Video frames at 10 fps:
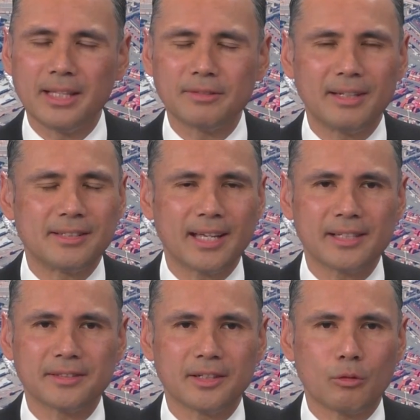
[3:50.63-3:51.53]
That's
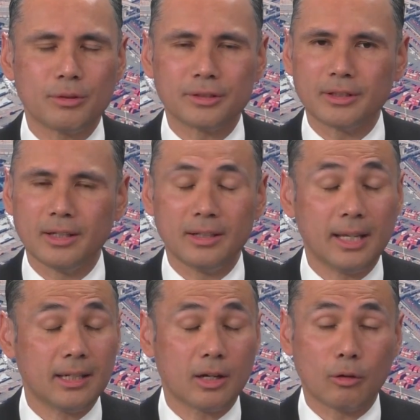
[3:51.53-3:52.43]
fantastic, Chris.
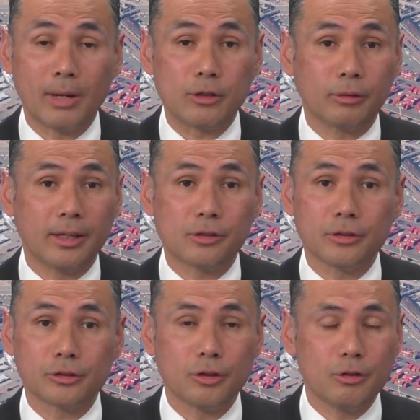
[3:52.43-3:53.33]
Again,
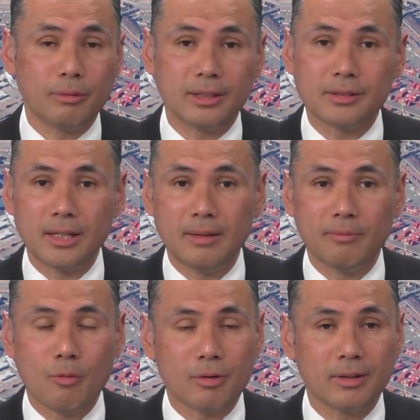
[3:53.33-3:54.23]
congratulations to you and the
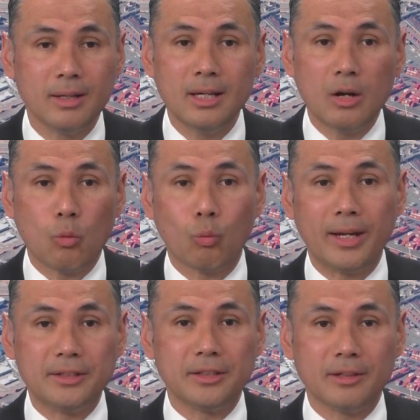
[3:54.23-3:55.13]
team for
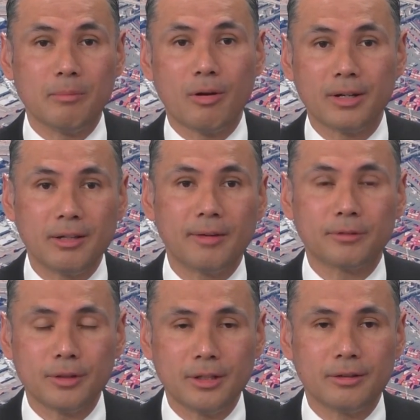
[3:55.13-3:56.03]
raising the bar year
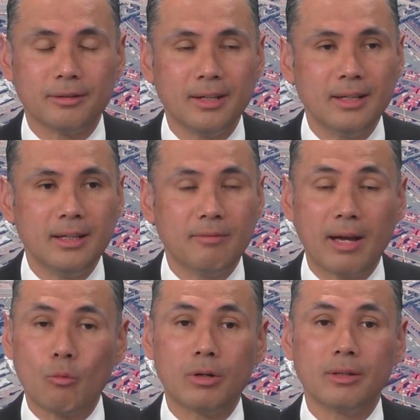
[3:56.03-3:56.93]
after year. In
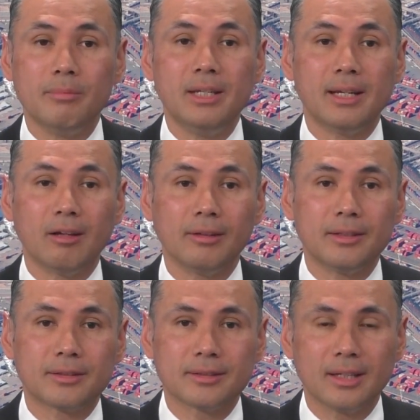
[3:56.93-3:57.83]
fact, one of the media
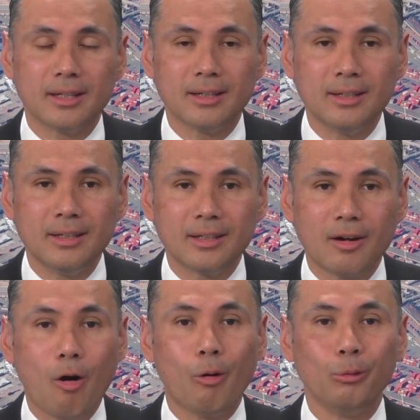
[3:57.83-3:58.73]
outlets
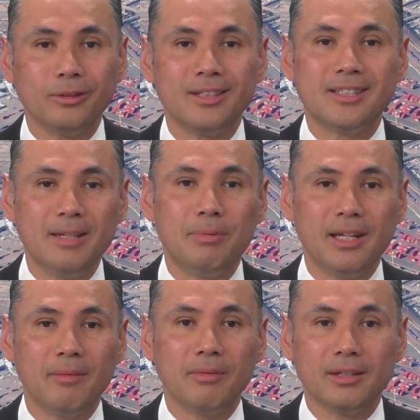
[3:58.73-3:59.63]
called
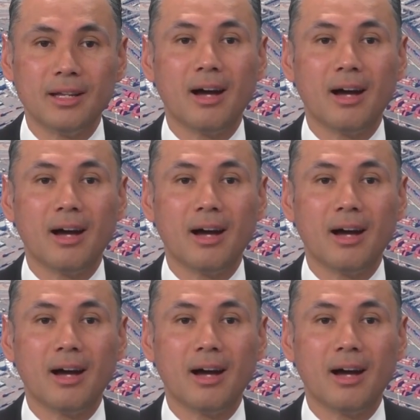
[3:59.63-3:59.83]
TPM the